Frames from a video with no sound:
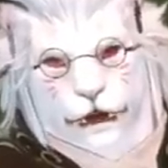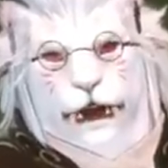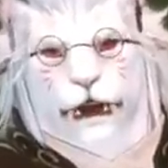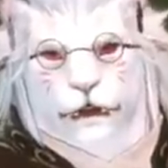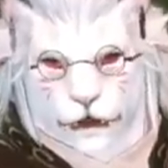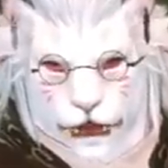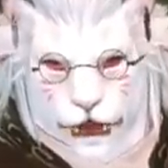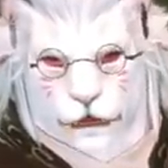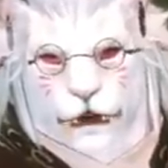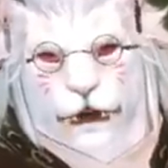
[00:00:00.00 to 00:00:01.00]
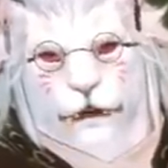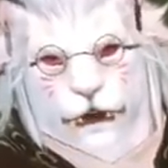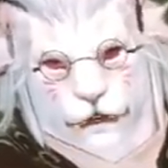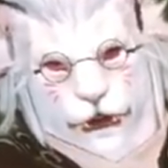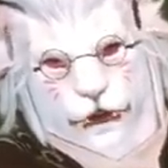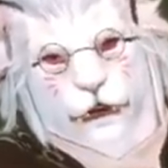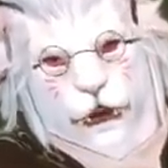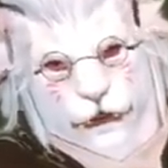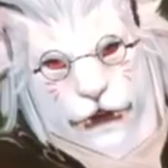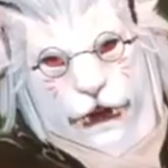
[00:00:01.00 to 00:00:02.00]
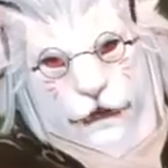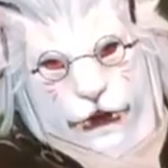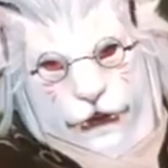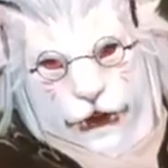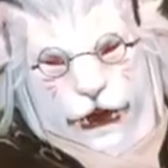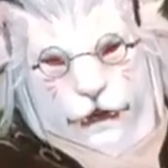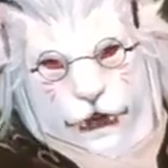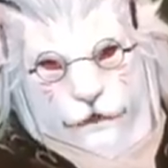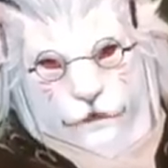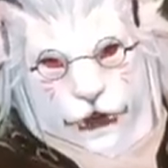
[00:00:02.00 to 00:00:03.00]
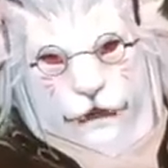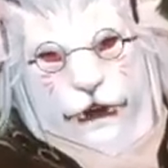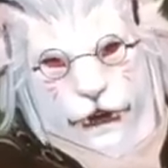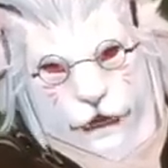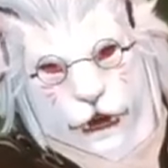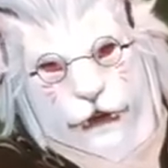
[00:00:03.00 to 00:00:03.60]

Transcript: But this is more so focused on the casual player in case you uh,